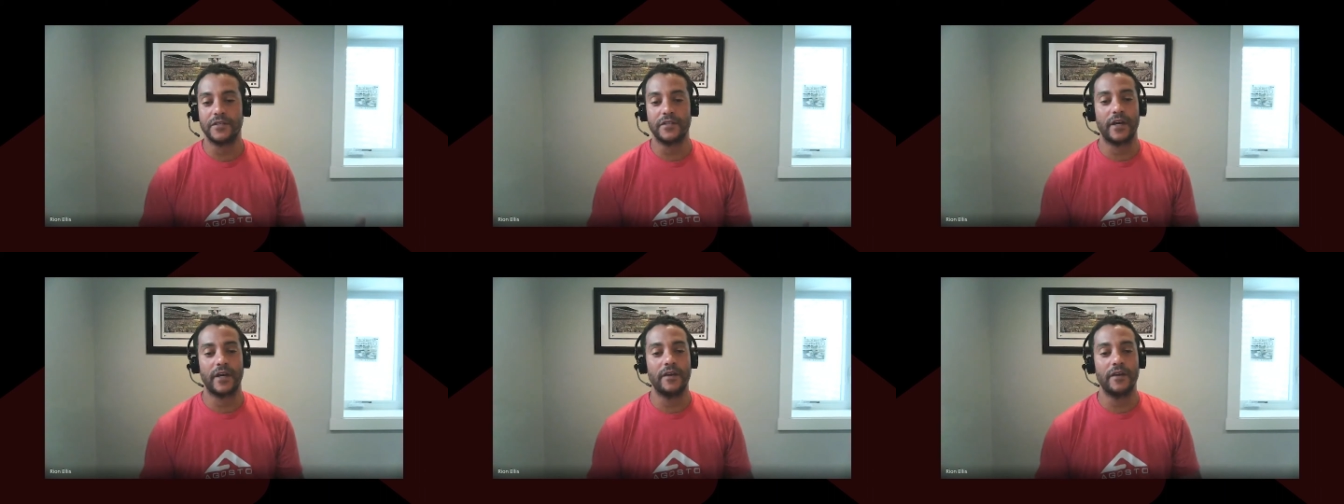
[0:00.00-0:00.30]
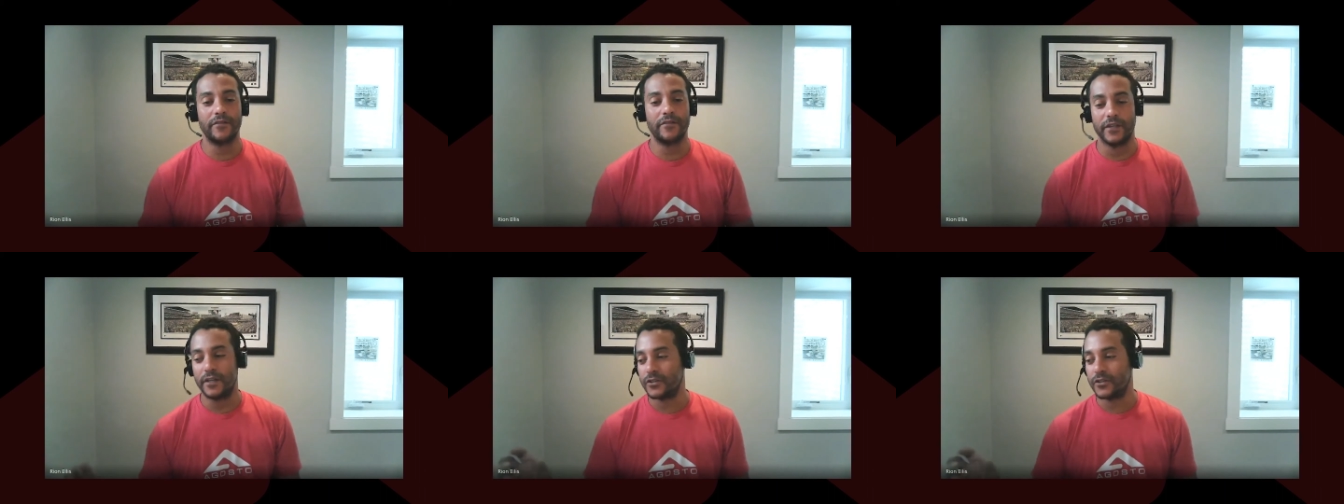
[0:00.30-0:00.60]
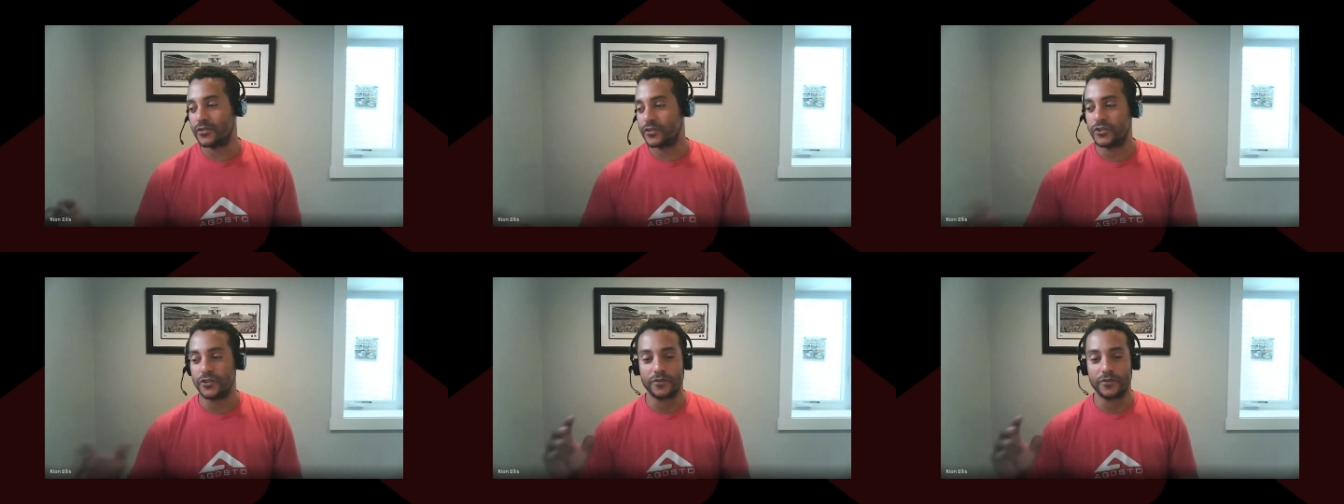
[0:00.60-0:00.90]
saved, it
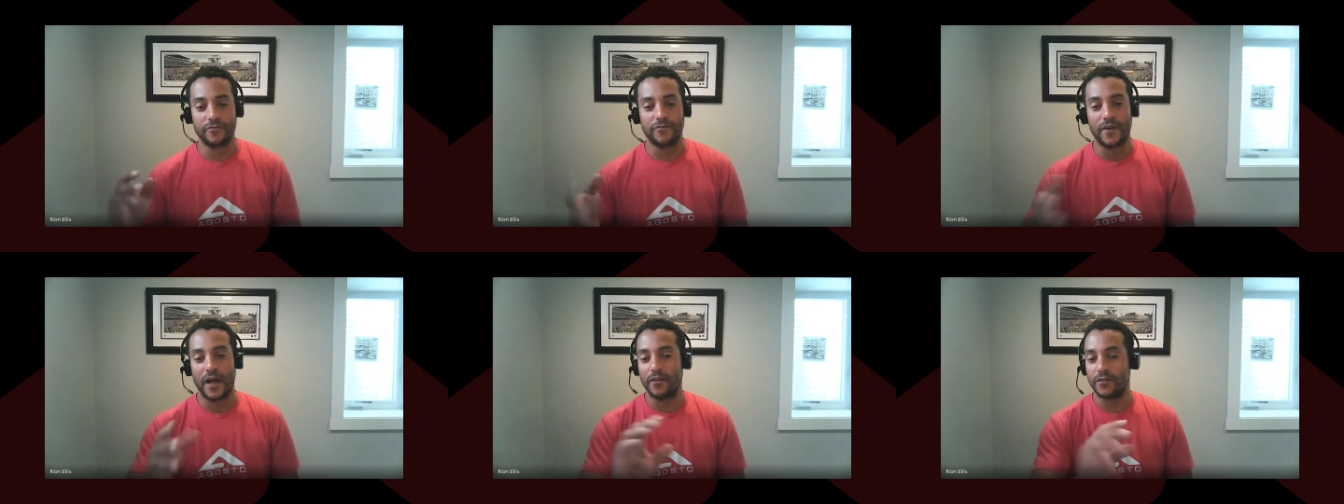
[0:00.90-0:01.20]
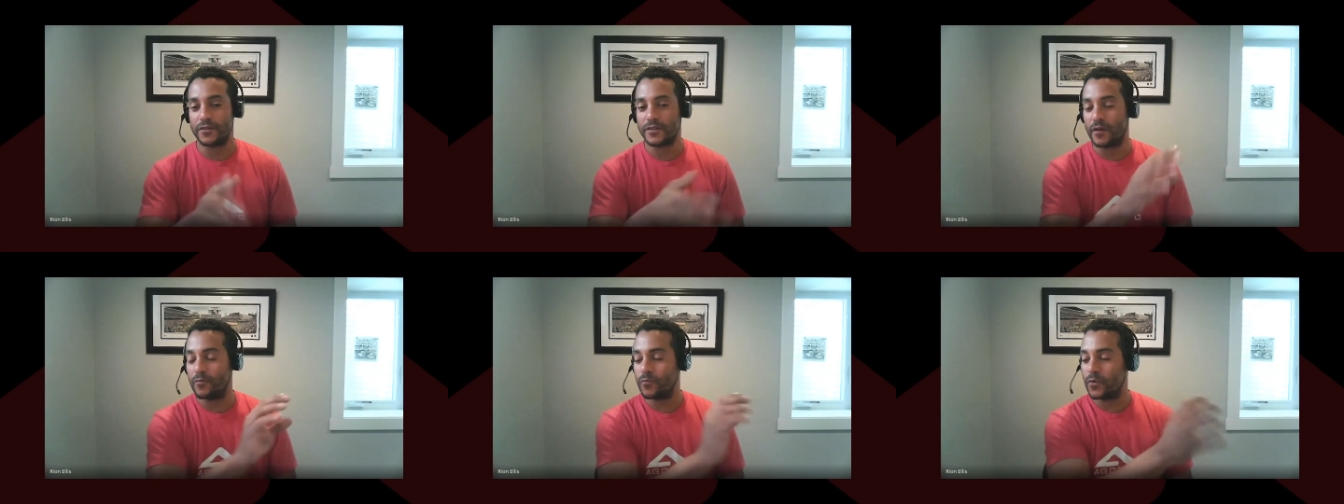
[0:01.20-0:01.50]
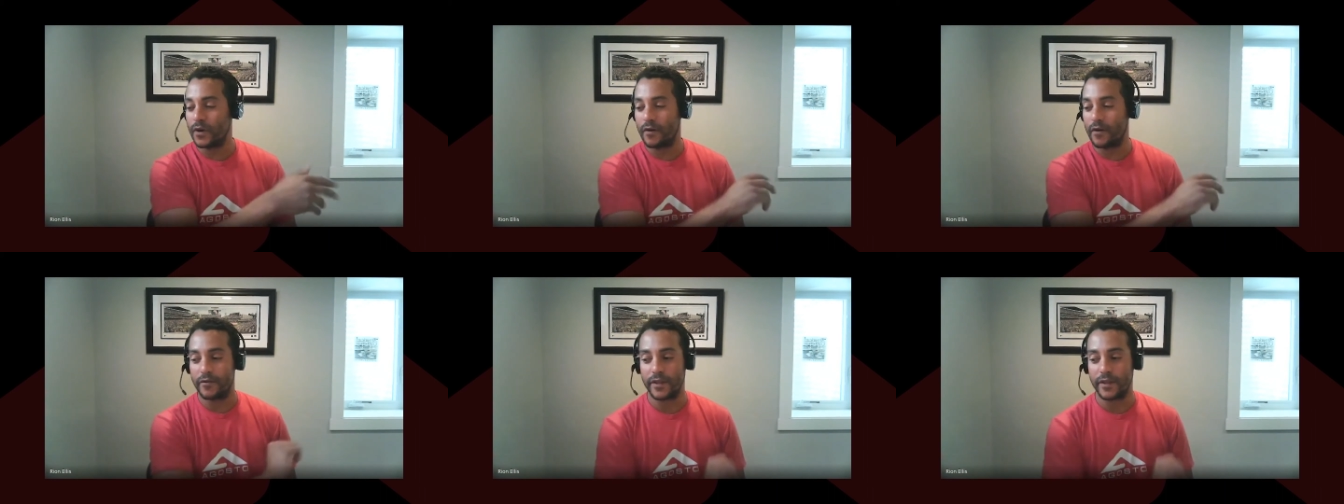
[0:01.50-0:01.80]
just follows them
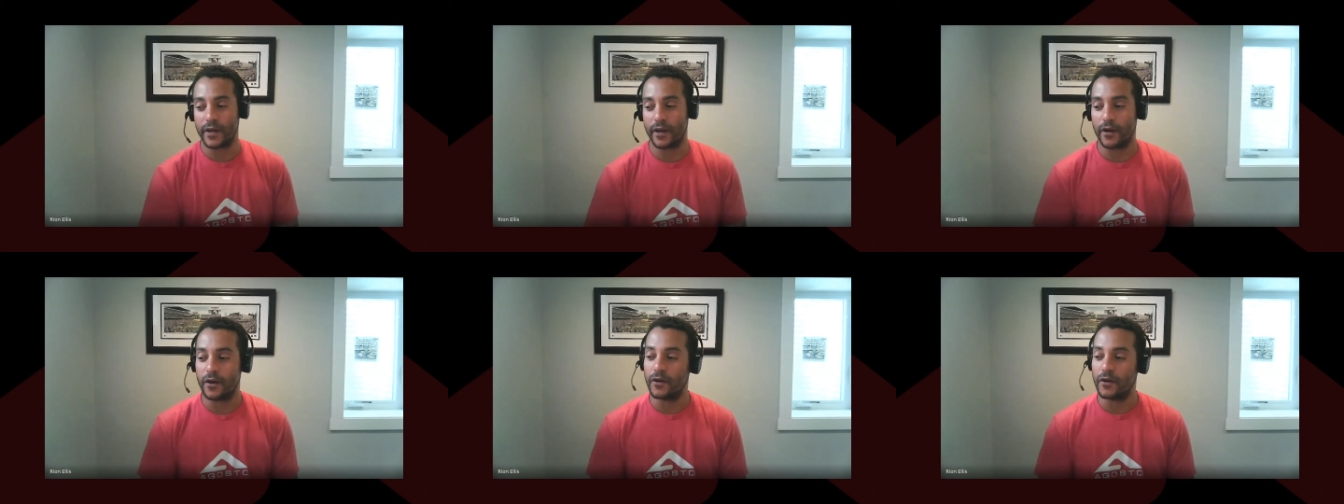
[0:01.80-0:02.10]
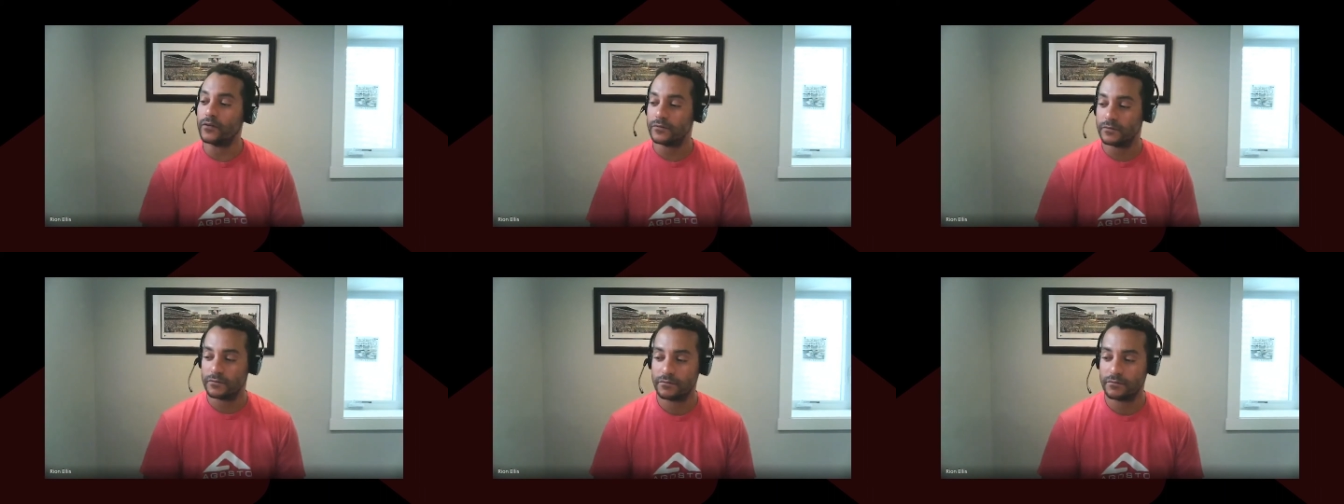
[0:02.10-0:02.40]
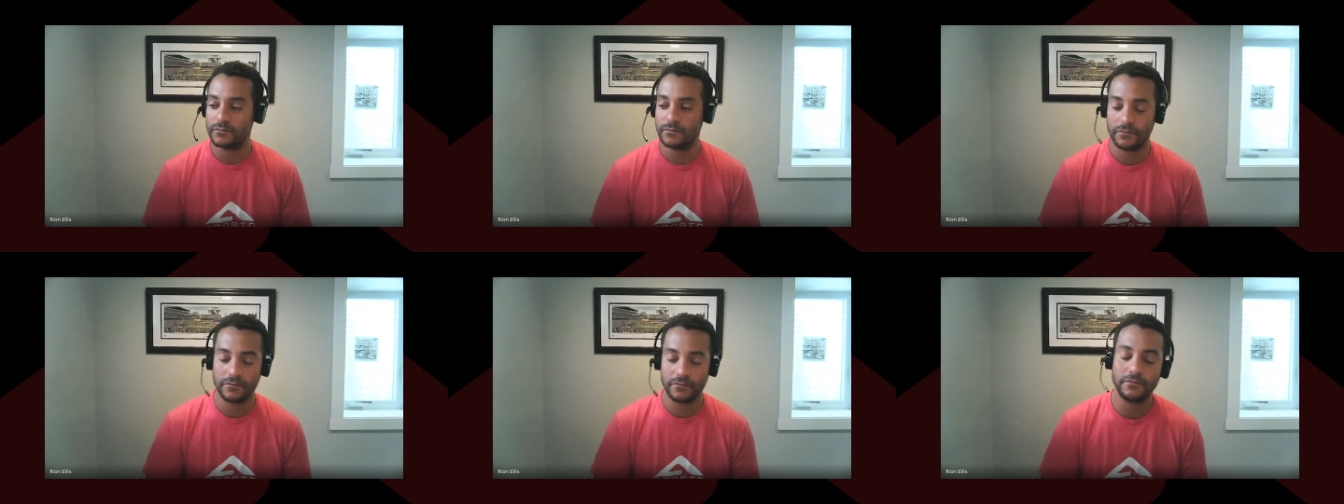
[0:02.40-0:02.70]
wherever they go.
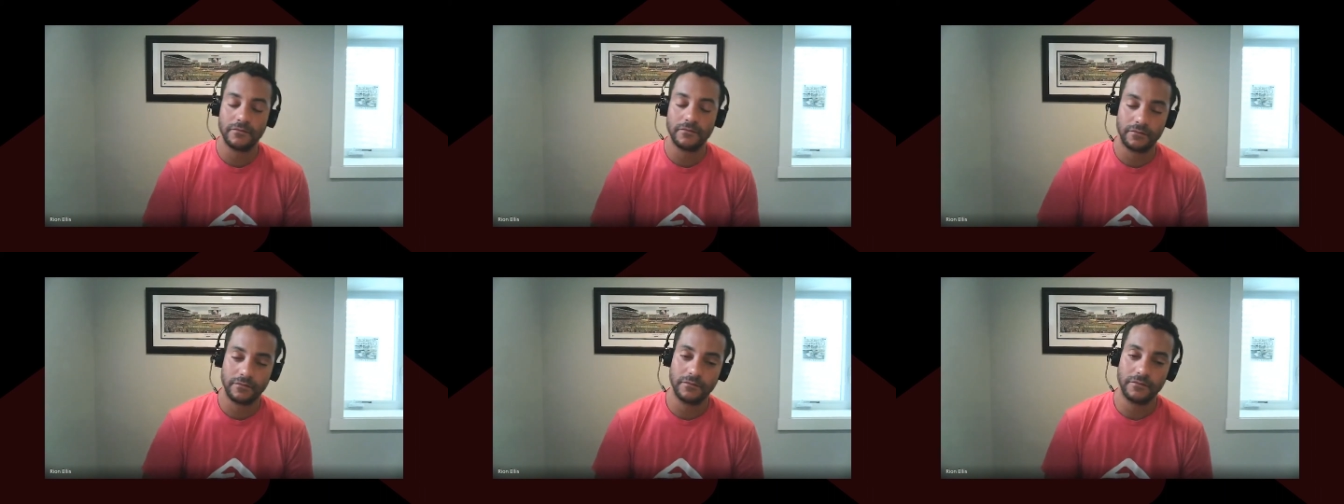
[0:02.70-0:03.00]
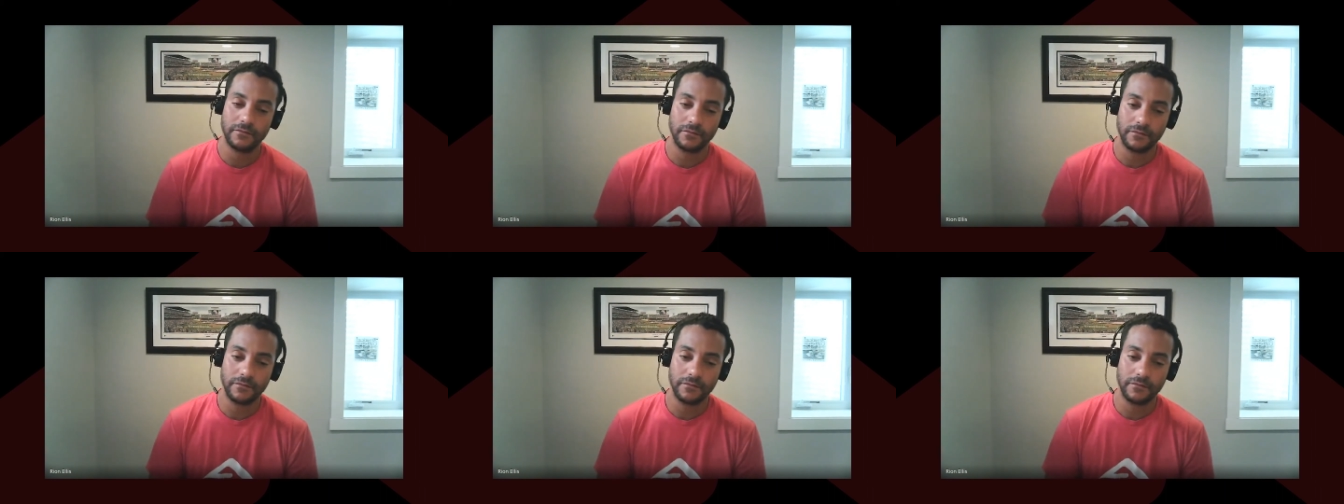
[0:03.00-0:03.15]
Got it. And